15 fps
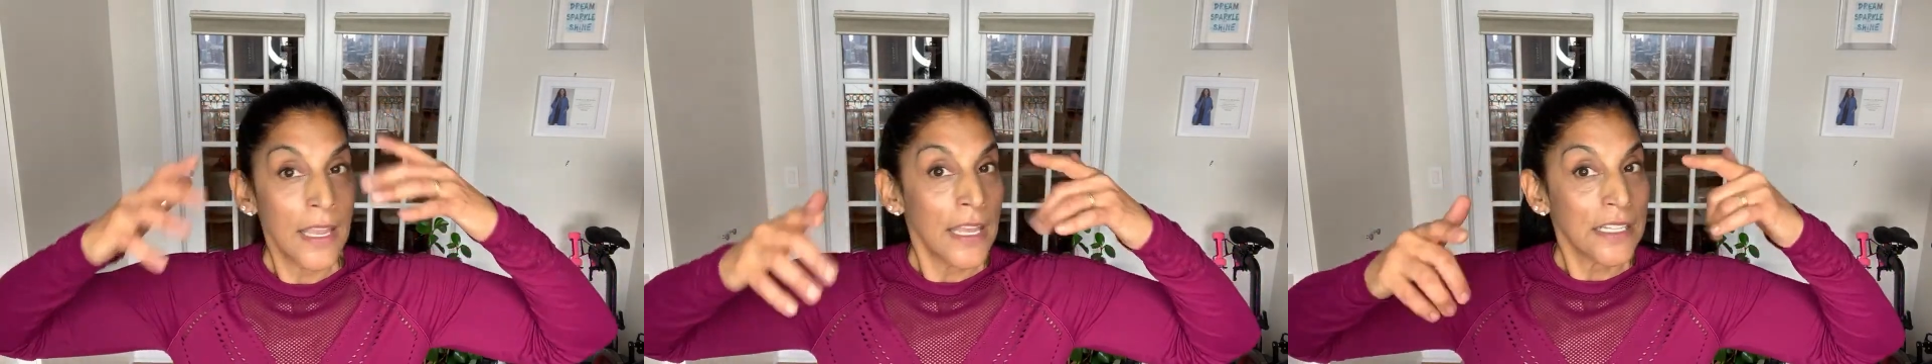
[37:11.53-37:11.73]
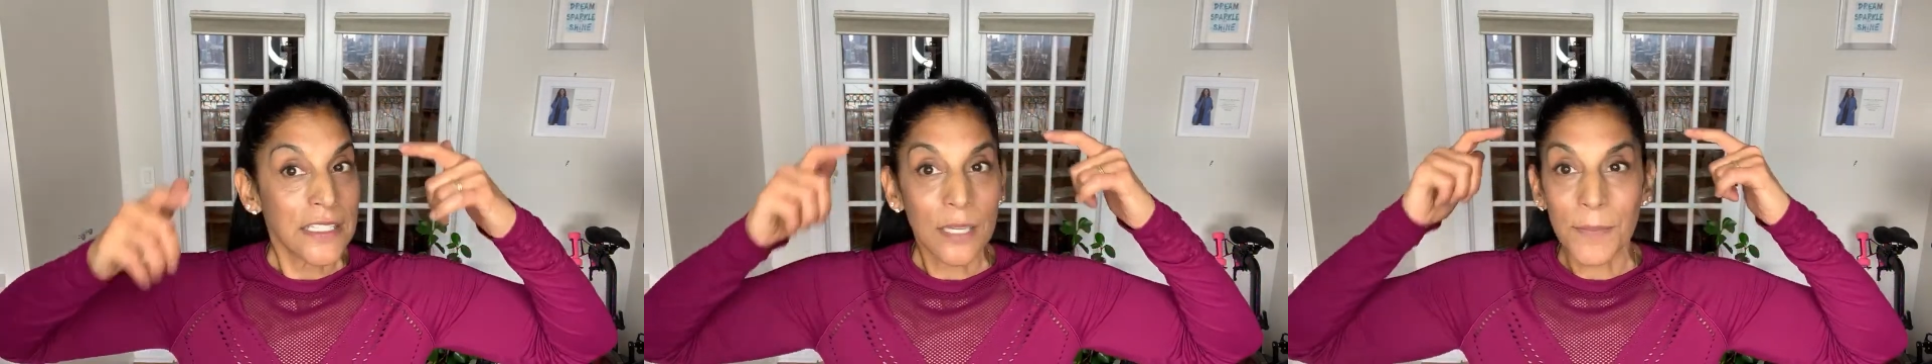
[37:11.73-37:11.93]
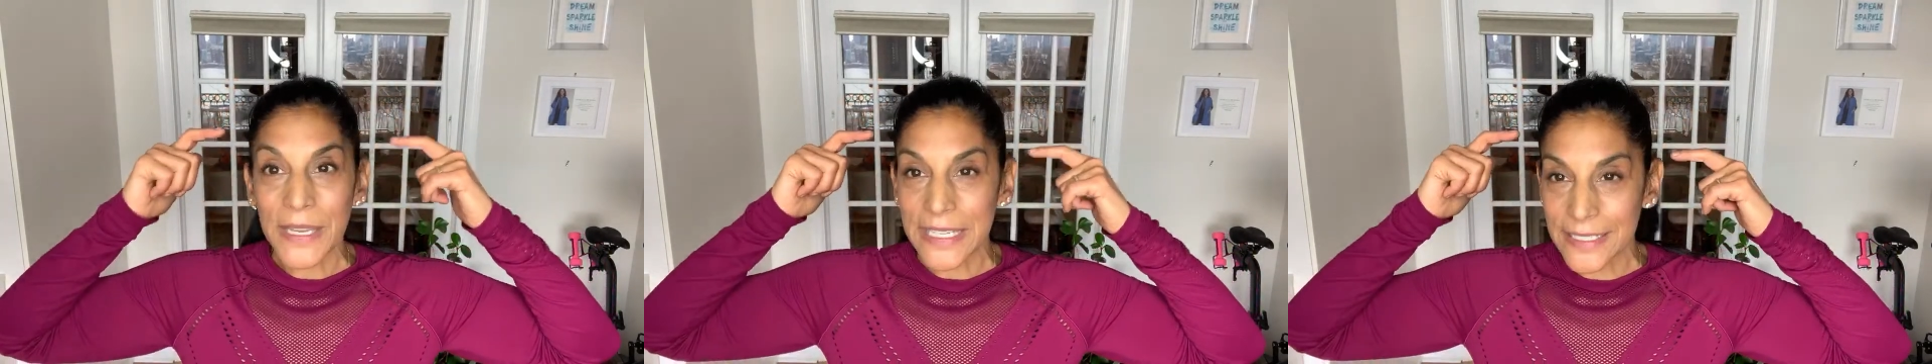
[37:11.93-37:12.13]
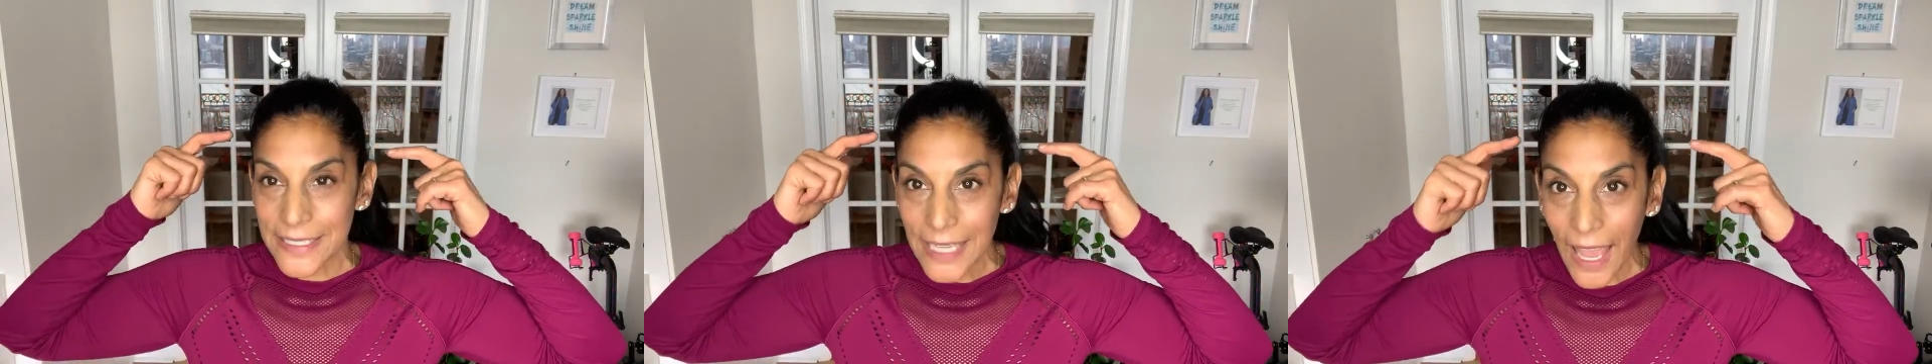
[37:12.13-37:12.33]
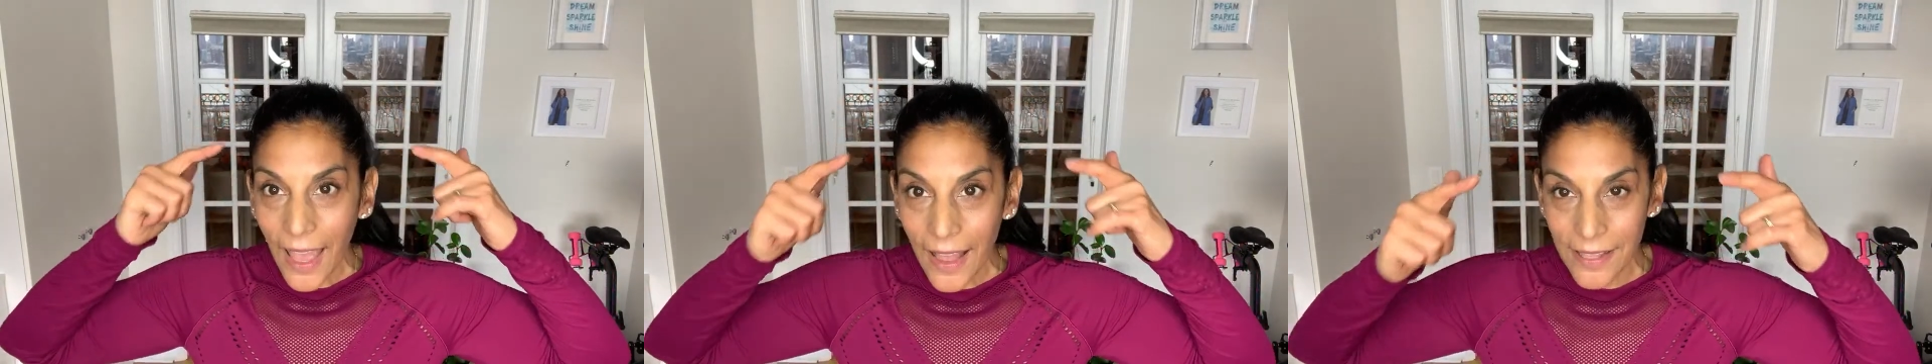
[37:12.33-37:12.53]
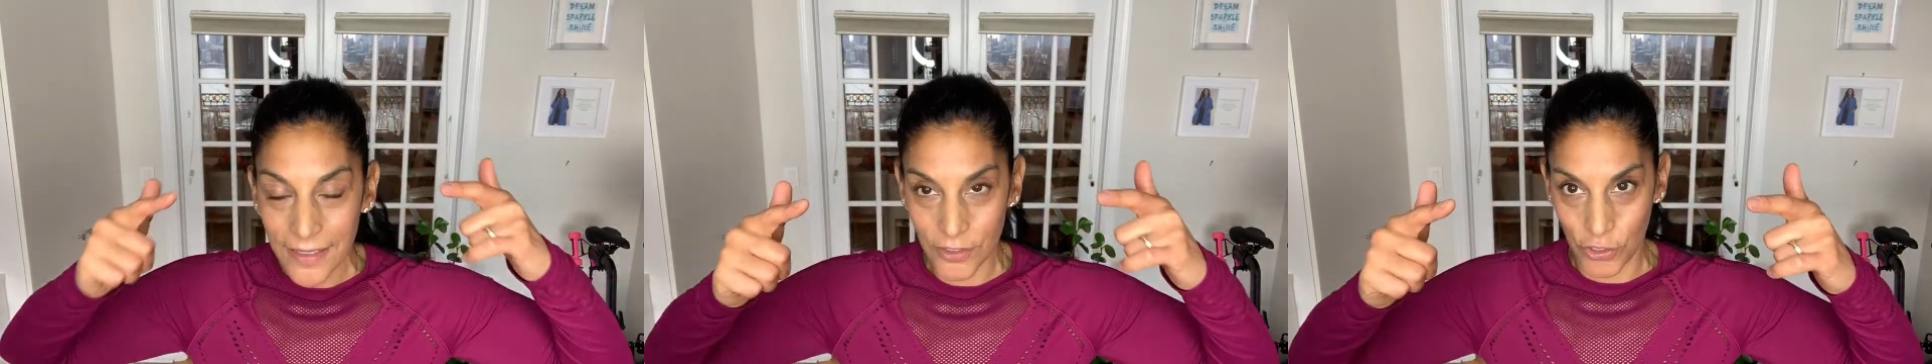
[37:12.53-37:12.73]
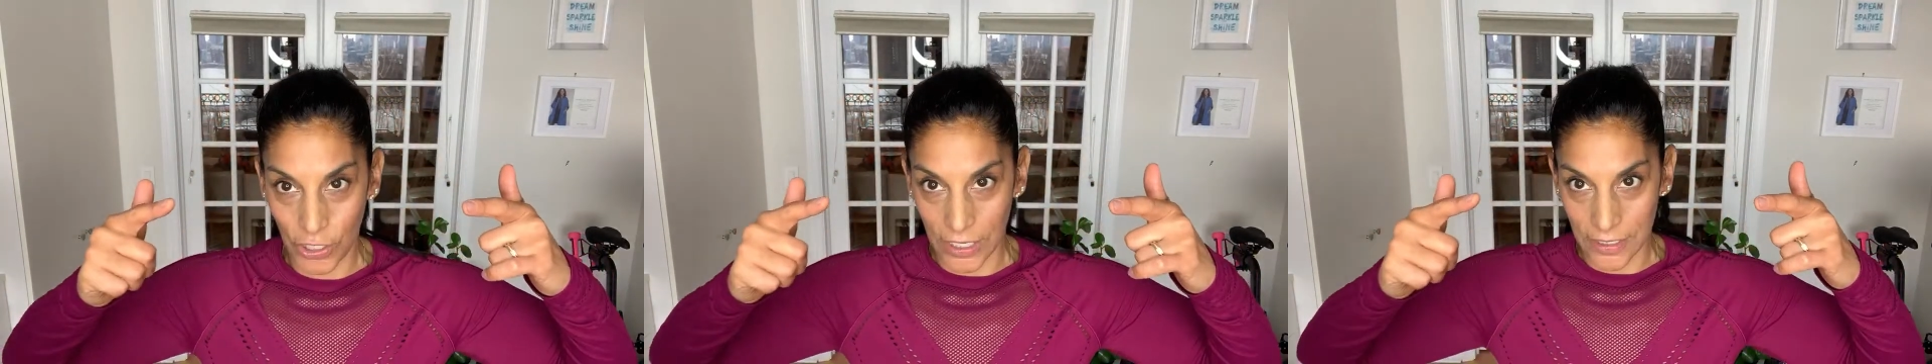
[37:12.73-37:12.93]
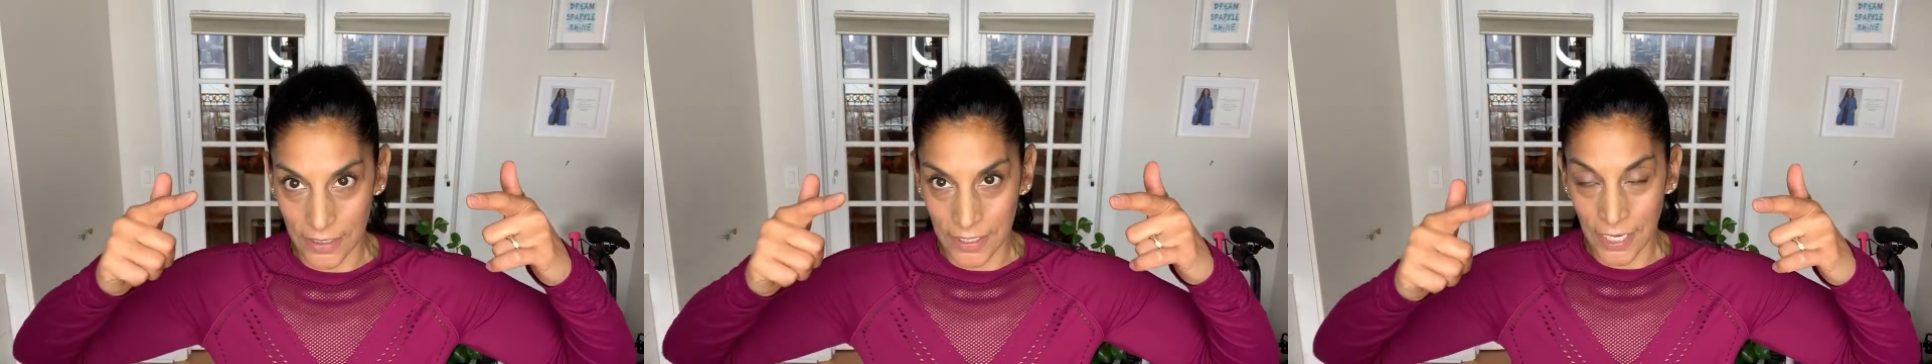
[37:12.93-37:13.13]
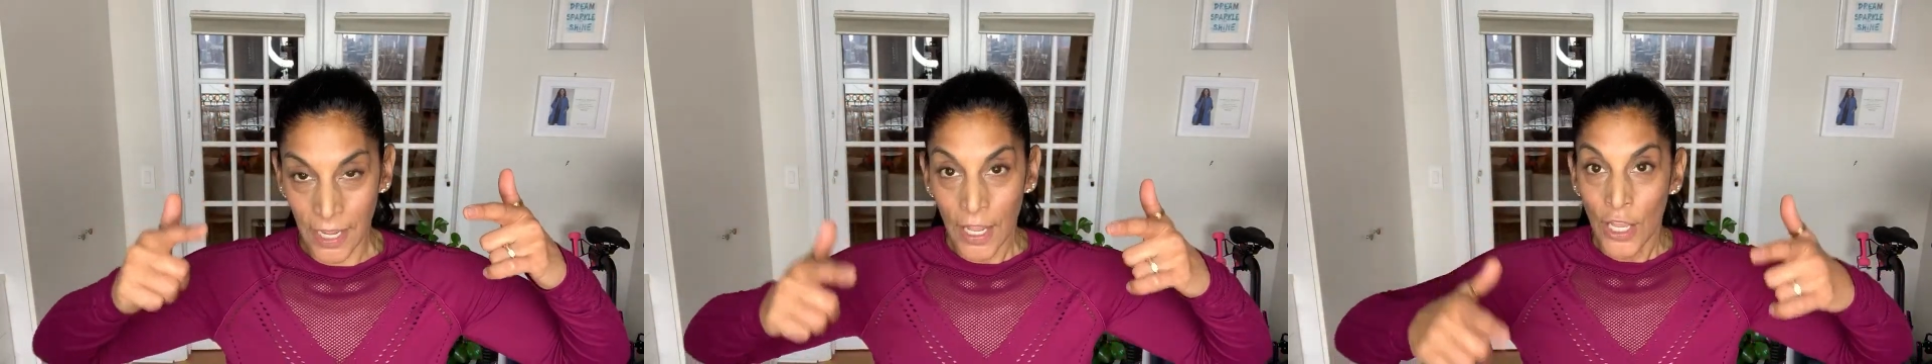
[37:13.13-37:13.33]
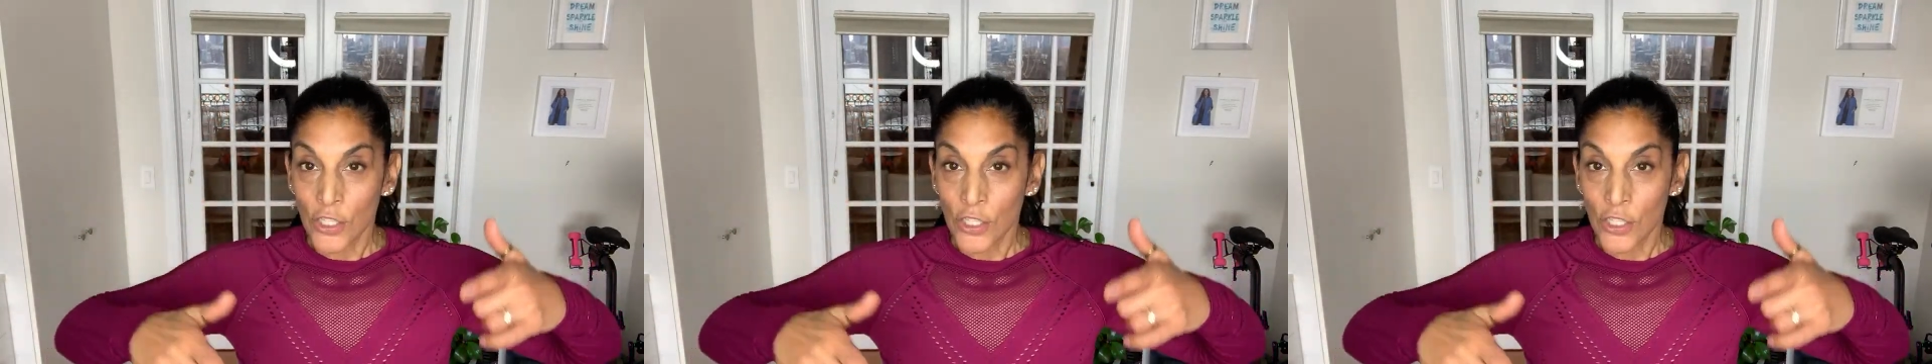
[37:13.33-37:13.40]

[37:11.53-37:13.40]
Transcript: to be intelligent,